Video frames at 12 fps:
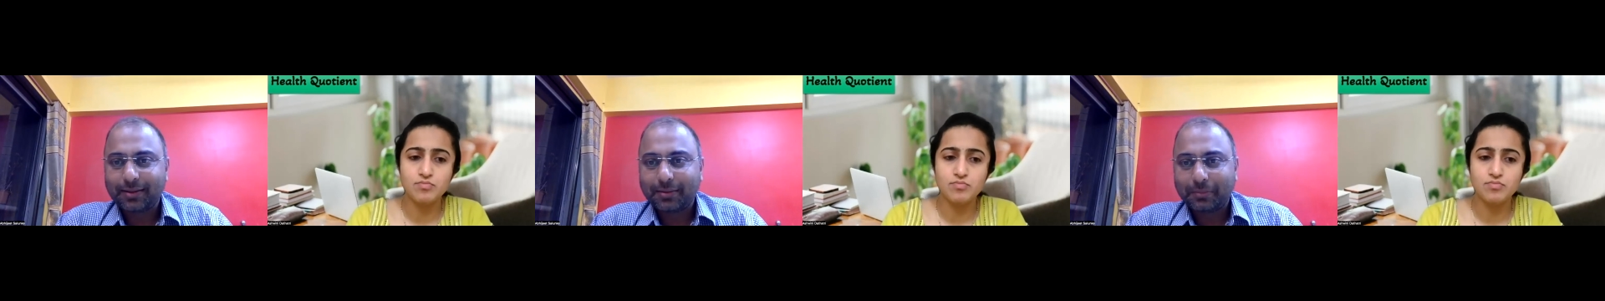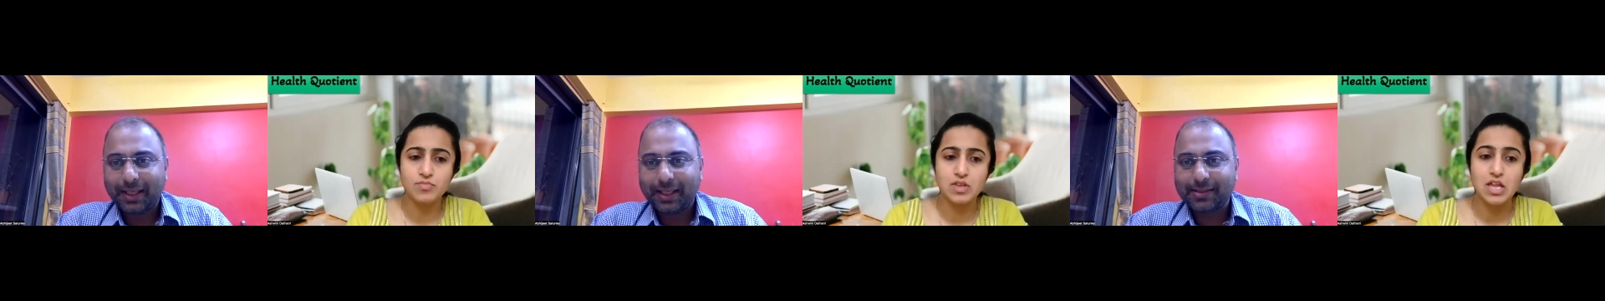
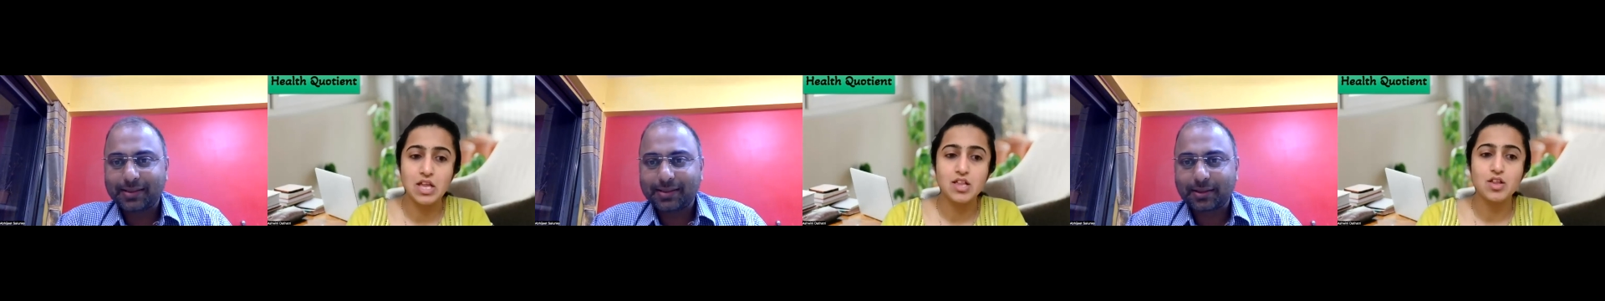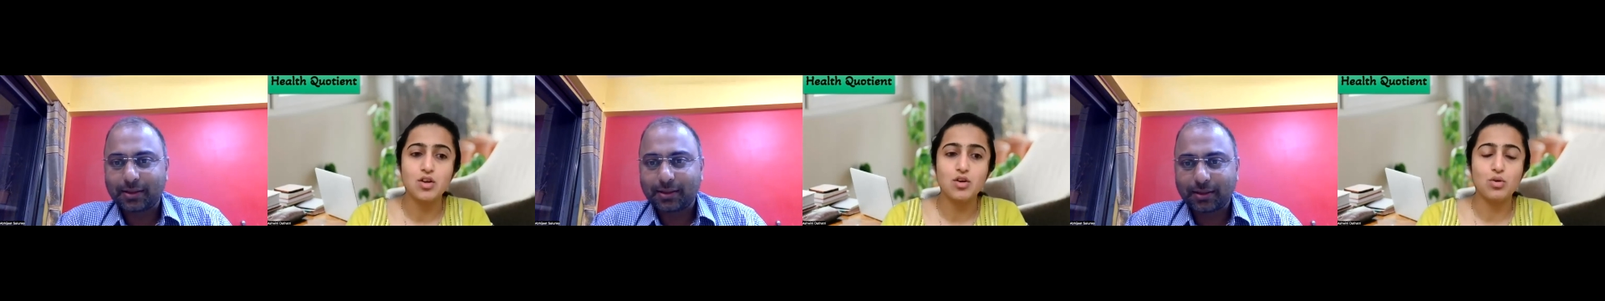Speaker 1: Means
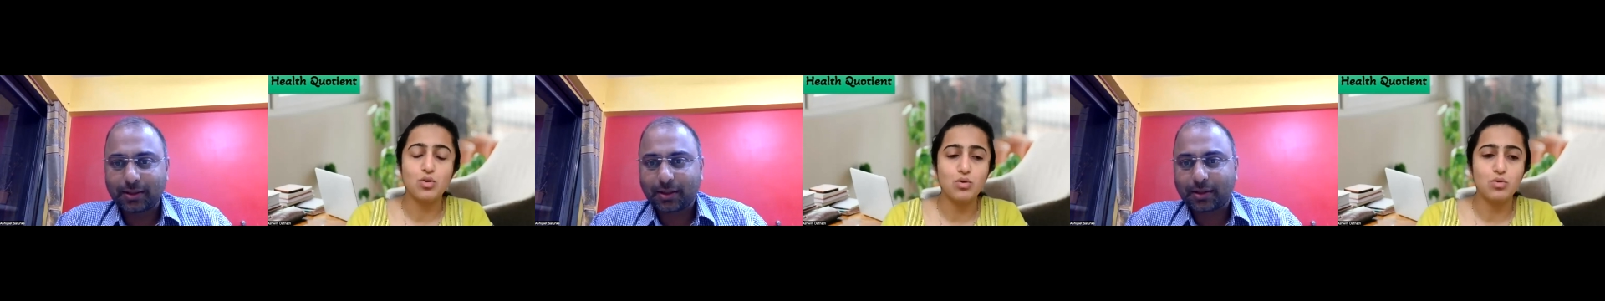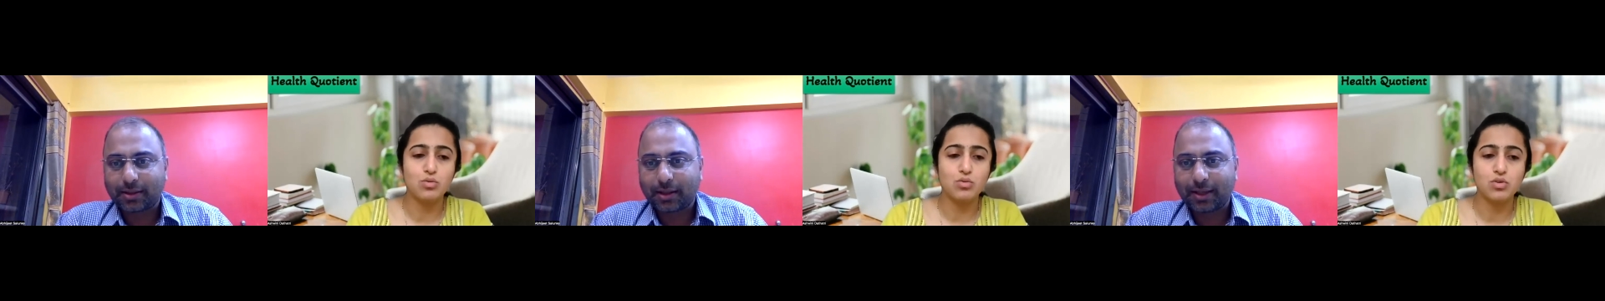the
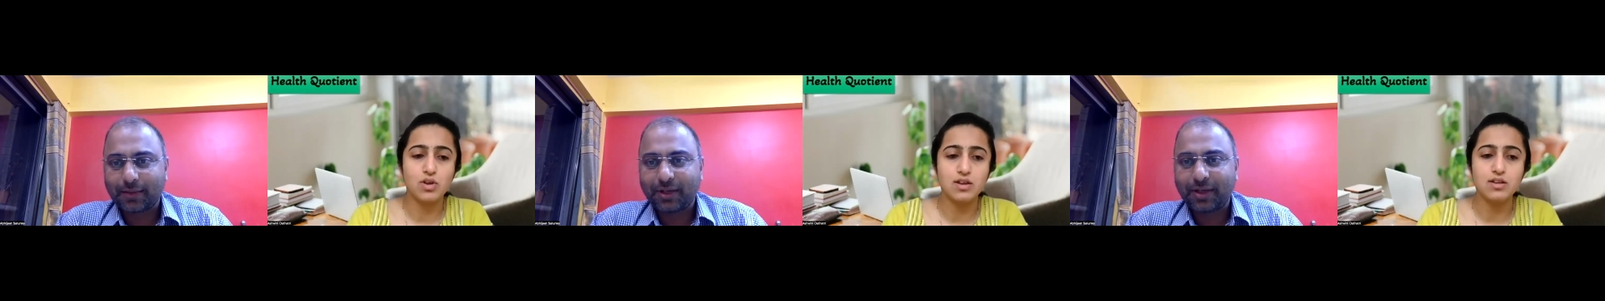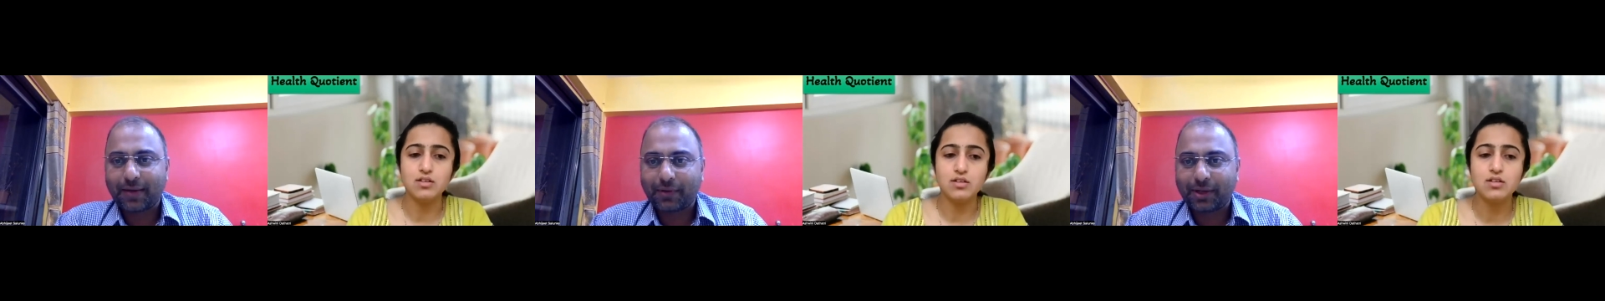gun will
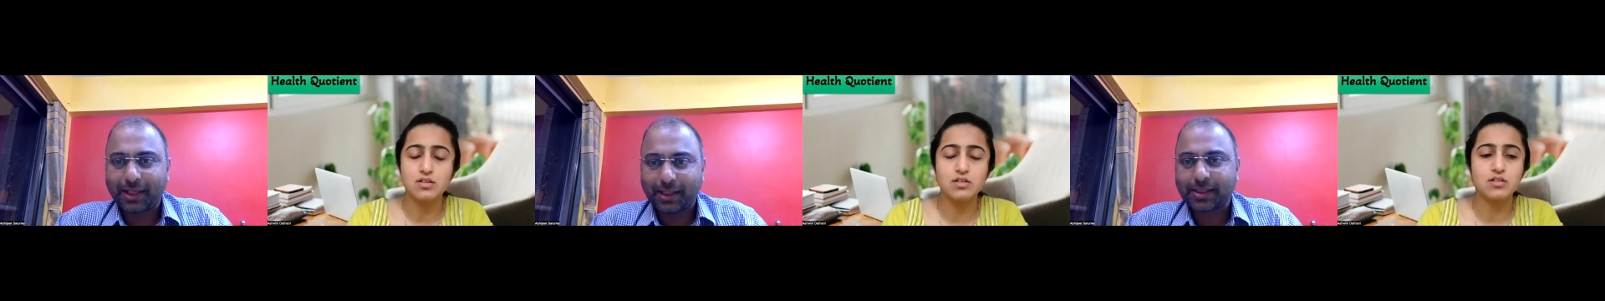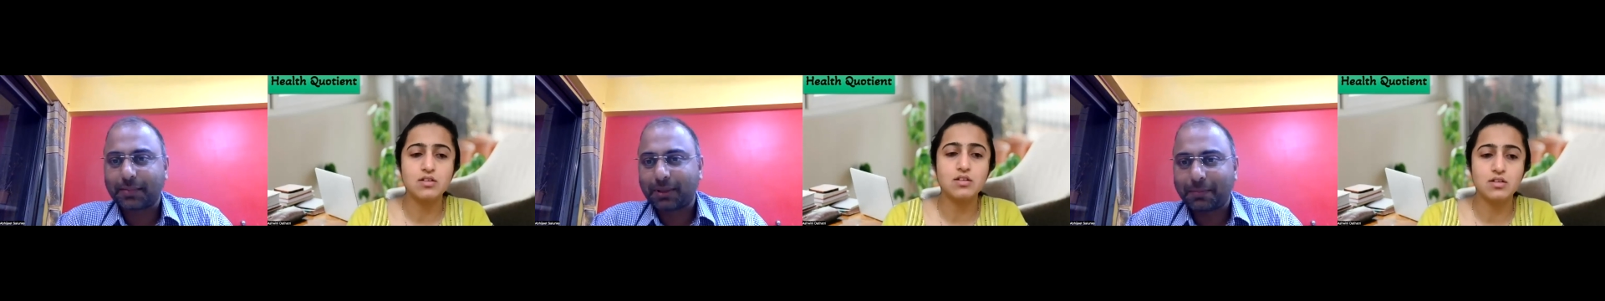have a
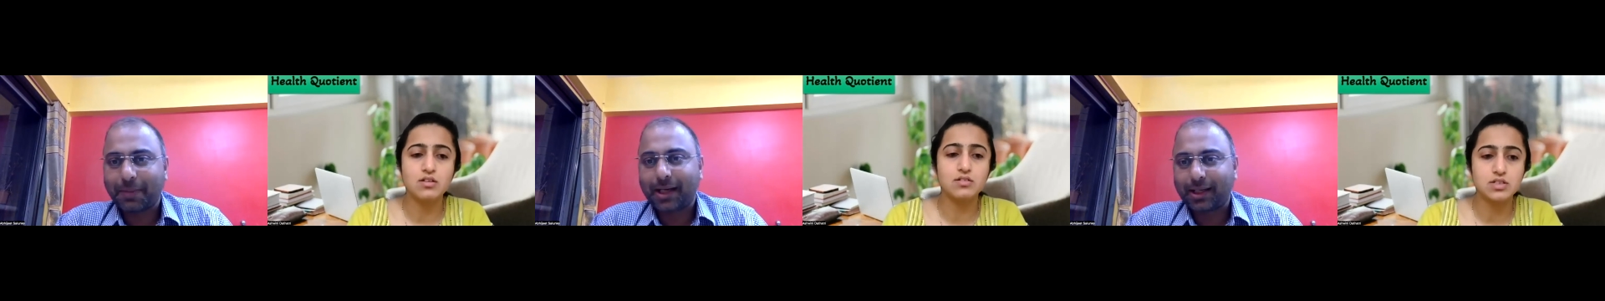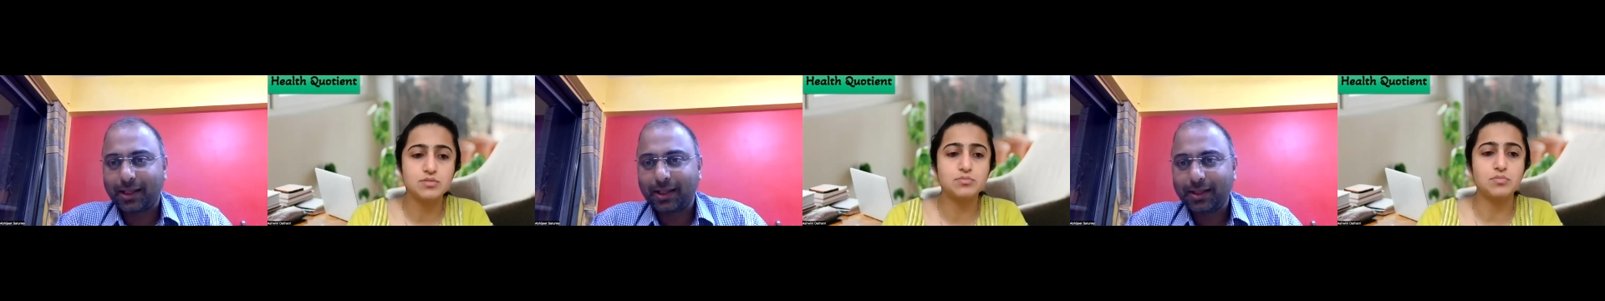detachable
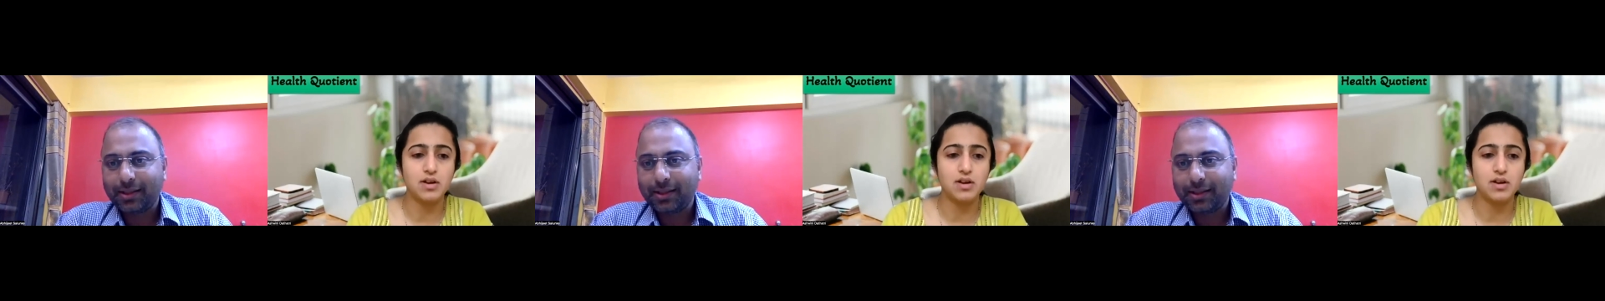battery.